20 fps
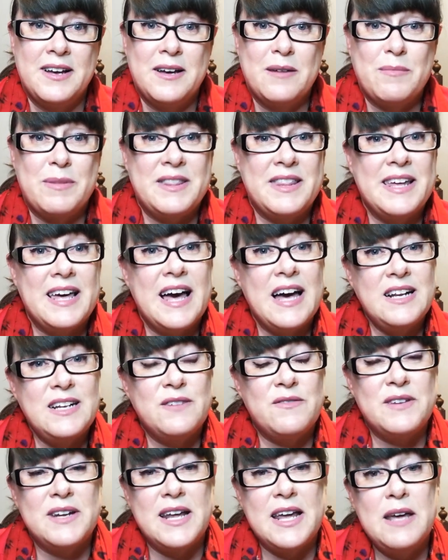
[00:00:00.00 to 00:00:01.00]
But the act
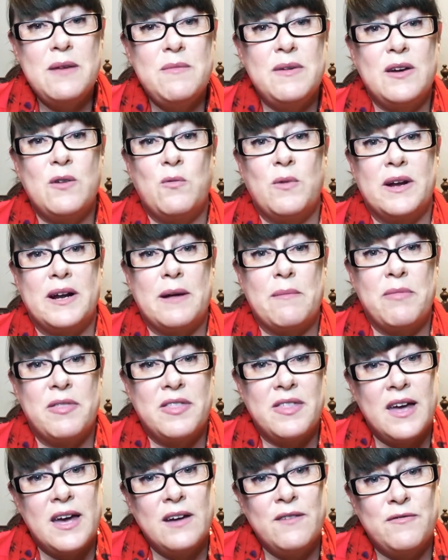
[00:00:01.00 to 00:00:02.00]
of naming what I'm
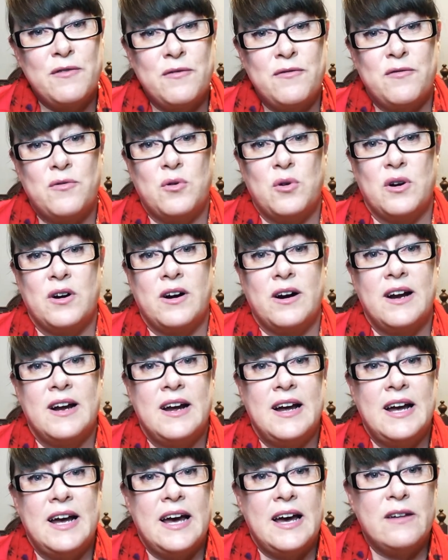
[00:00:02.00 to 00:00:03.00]
thankful for
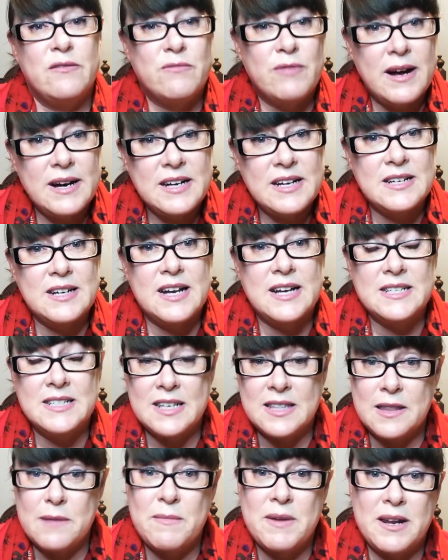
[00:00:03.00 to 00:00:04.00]
and
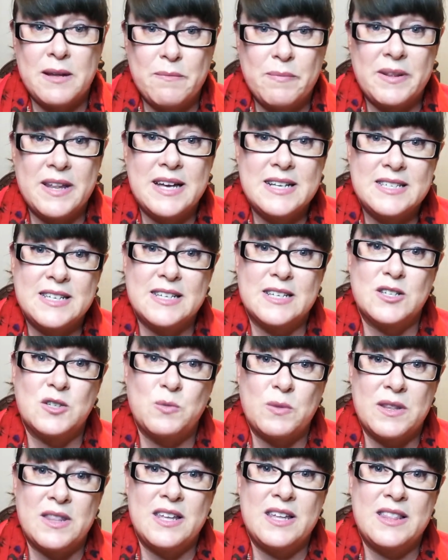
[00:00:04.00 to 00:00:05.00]
recognizing the many blessings
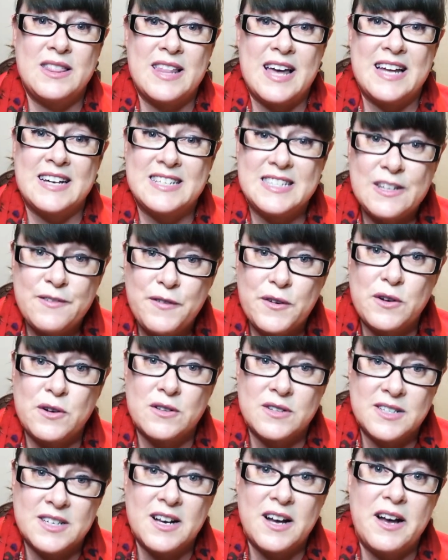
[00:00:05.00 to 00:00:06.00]
within that
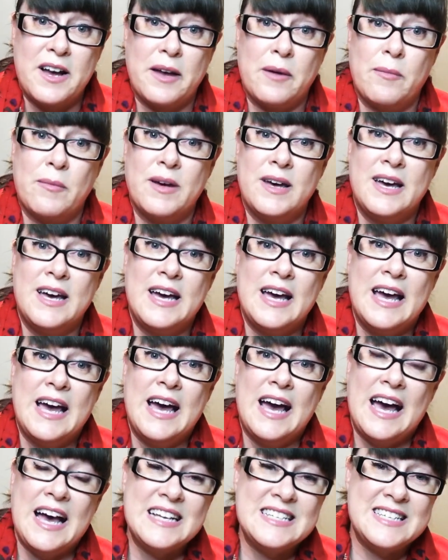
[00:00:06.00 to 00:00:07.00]
difficult time
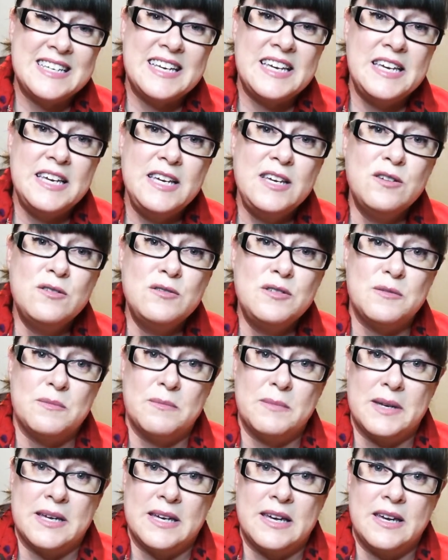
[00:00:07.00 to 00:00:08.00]
has healed
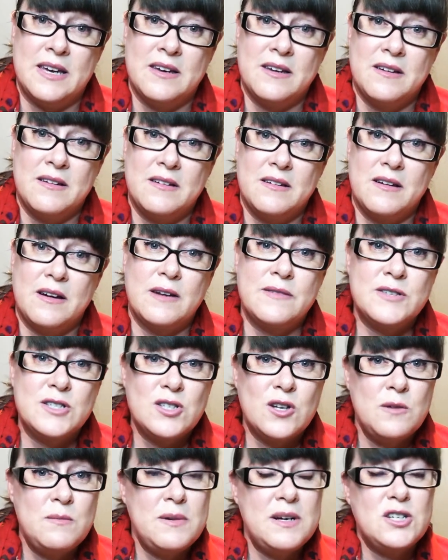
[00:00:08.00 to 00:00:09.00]
me of
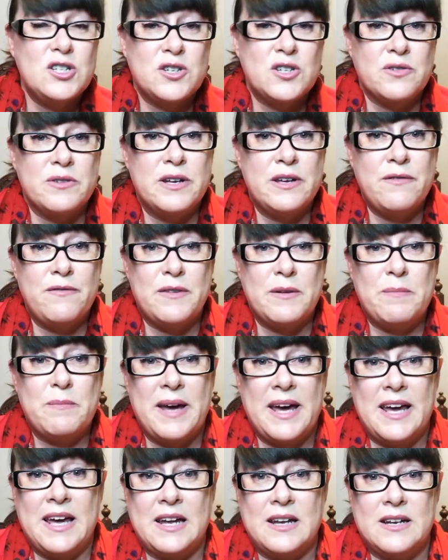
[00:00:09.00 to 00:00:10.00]
so much grief and
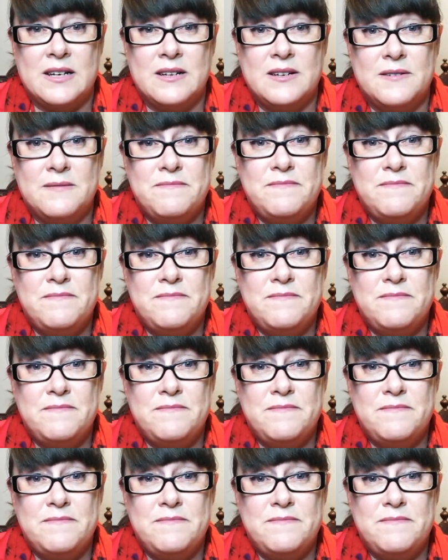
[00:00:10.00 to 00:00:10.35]
pain.